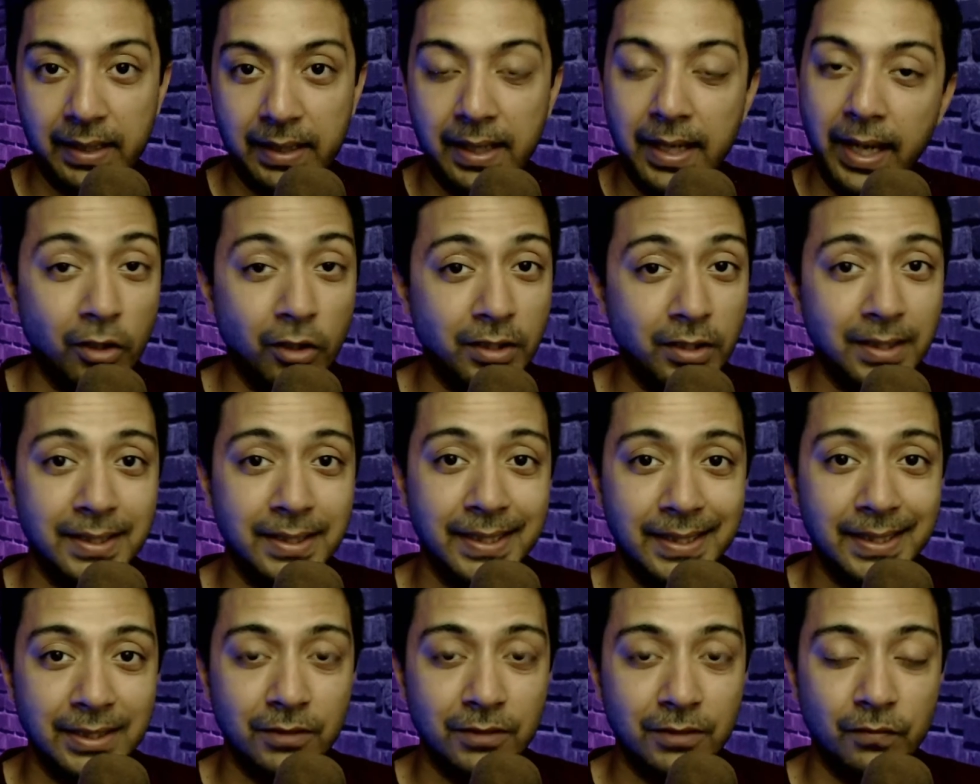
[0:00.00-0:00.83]
and All the
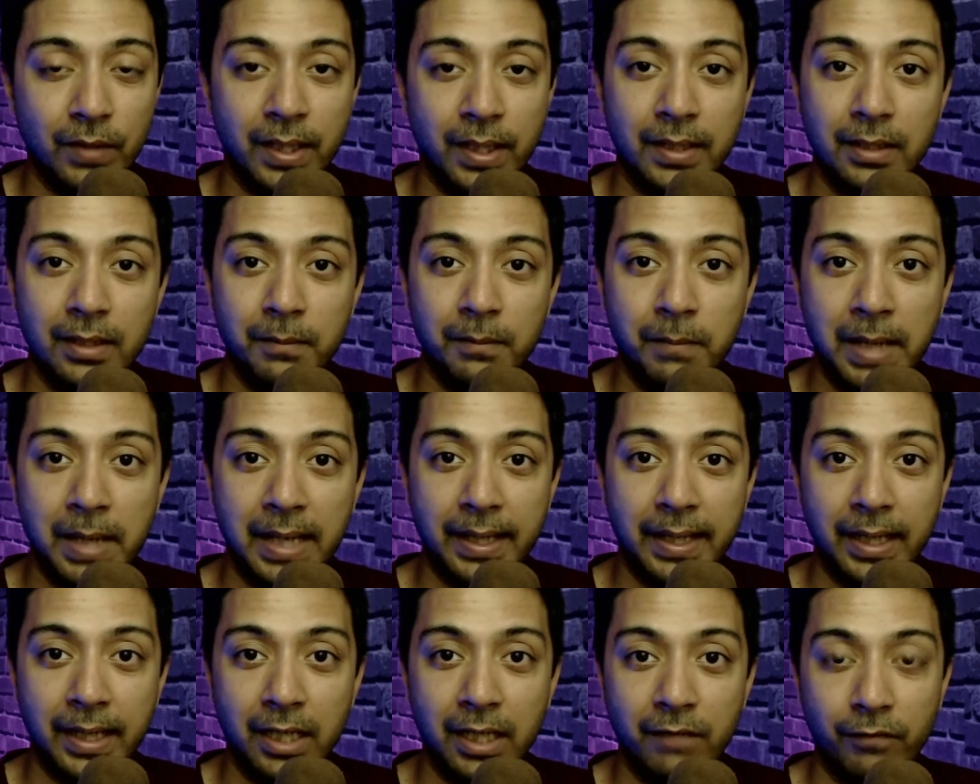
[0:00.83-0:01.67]
things and the
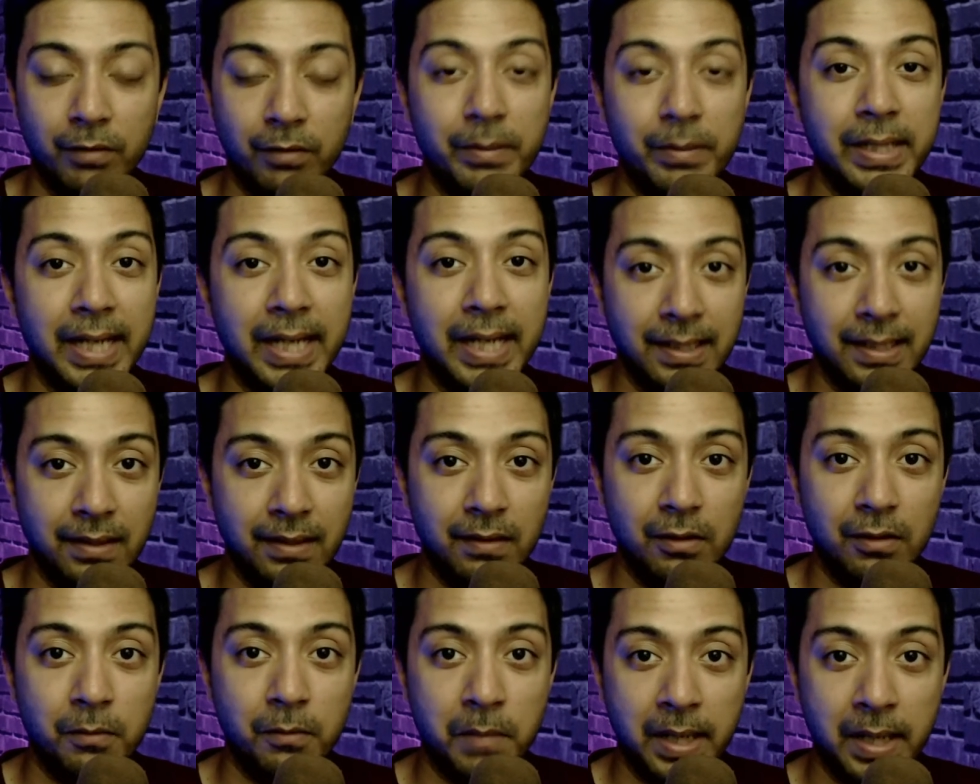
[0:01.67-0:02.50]
backend will be
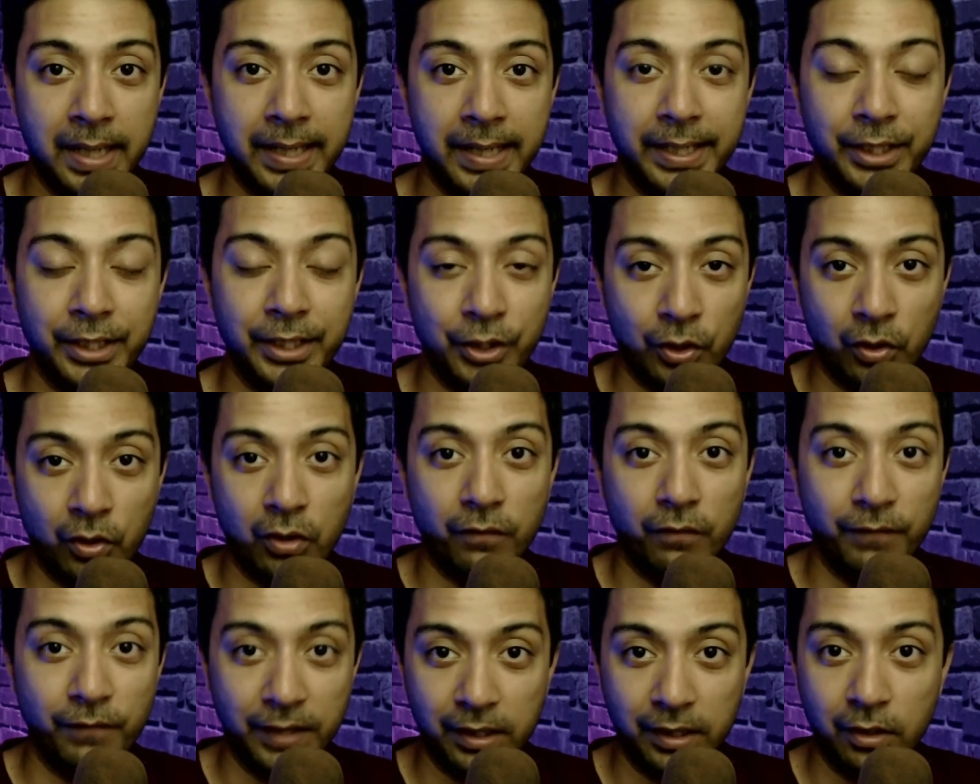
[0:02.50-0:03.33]
handled by
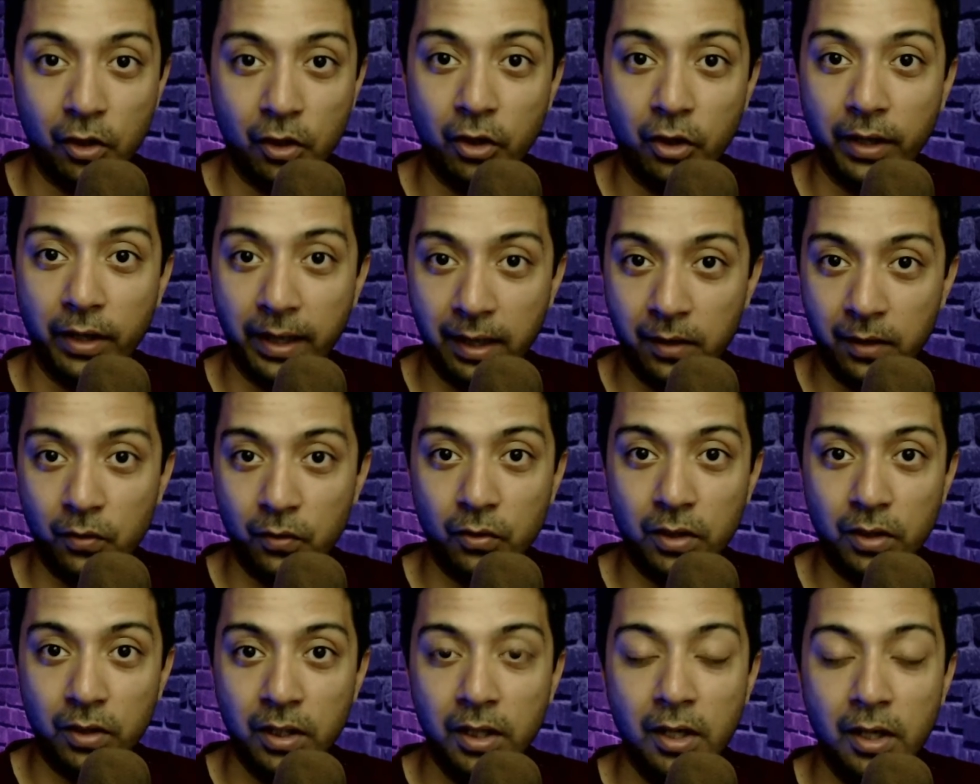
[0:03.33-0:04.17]
your Weglot
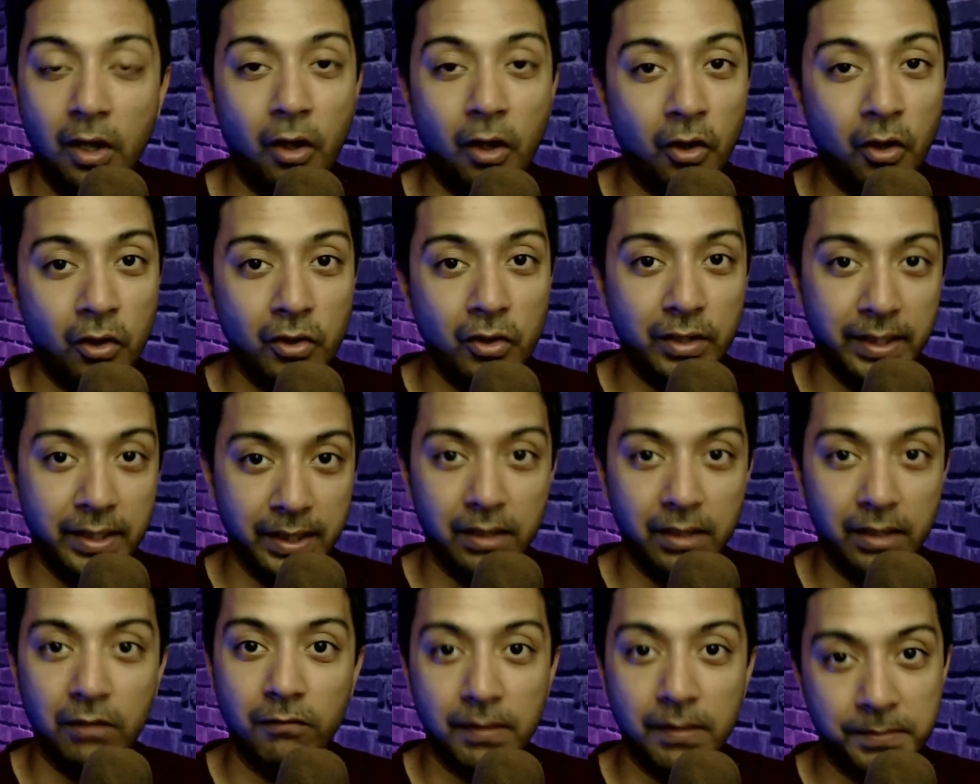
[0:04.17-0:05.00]
account on
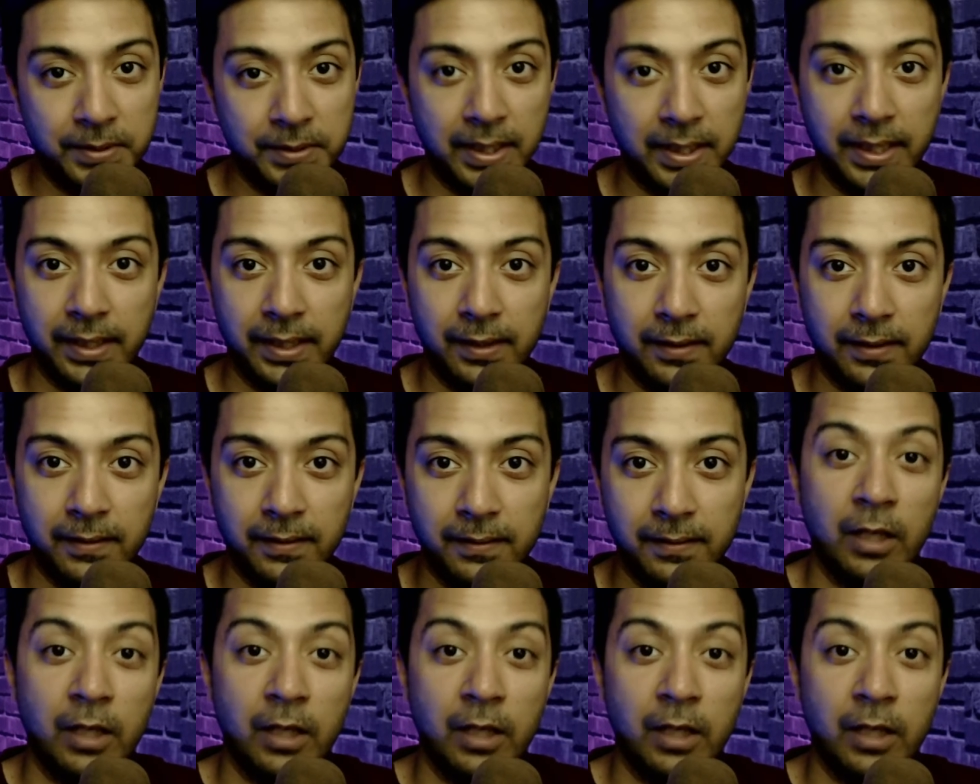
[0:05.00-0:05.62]
their website.